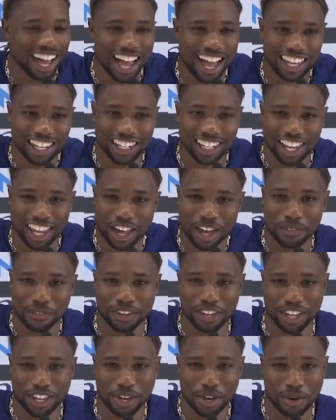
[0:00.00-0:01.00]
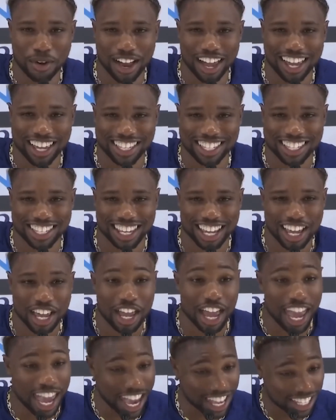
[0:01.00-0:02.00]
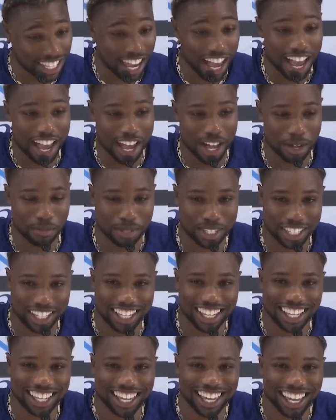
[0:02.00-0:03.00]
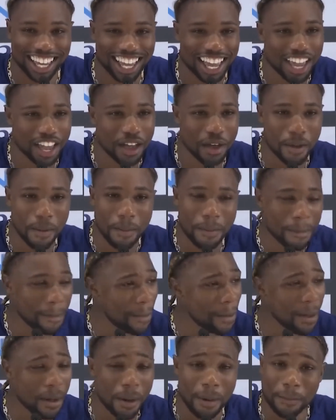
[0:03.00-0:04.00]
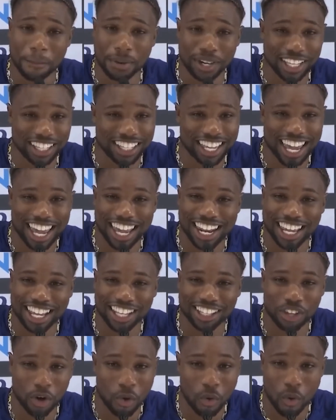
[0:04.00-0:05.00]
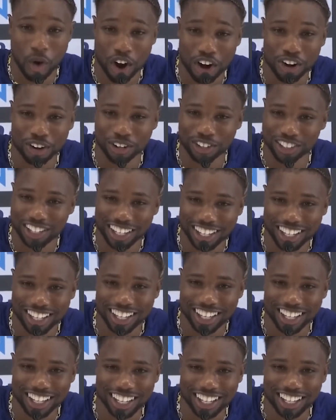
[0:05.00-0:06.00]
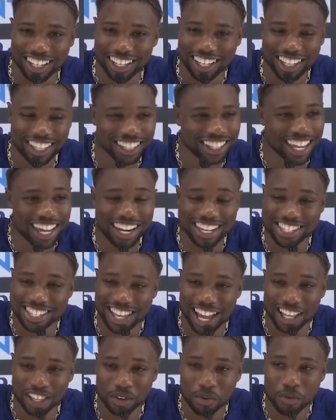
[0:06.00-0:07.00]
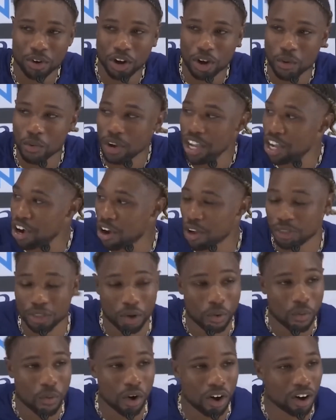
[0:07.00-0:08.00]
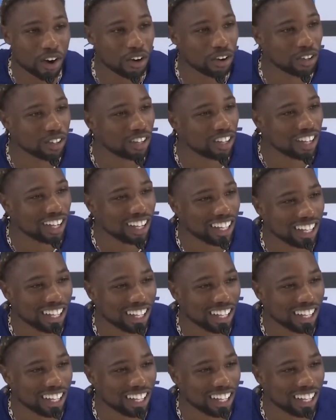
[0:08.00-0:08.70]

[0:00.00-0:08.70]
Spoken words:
I love the U.S. at times, but that ain't the world. That is not the world. We are the world.